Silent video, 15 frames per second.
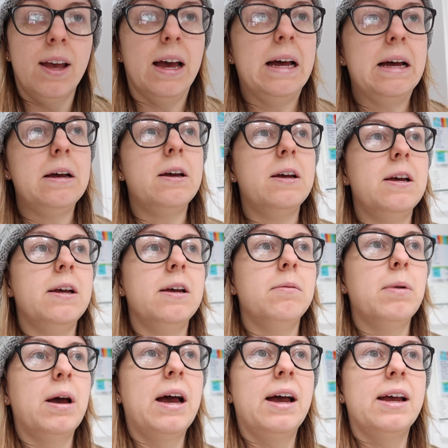
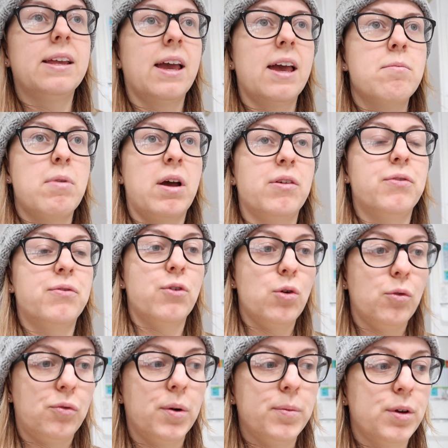Um, I get my
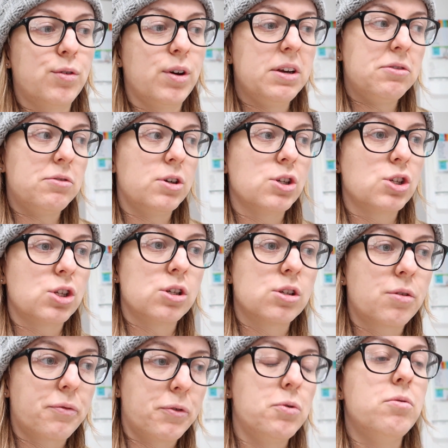fruit from the
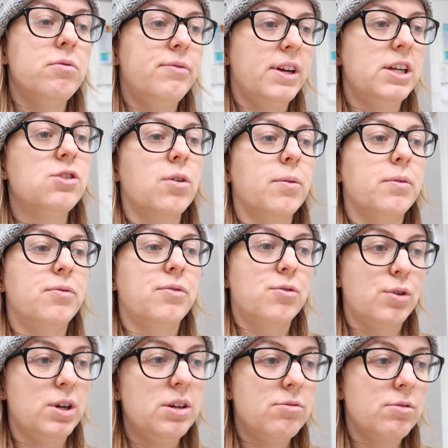greengrocers, fruit and veg from the
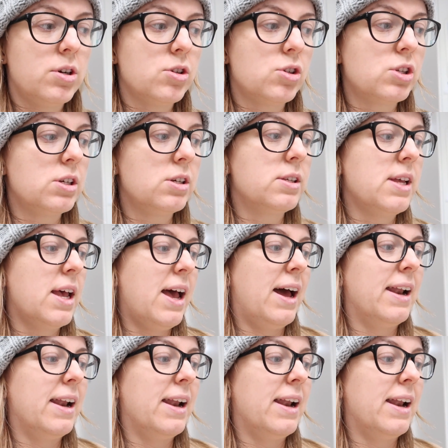greengrocers,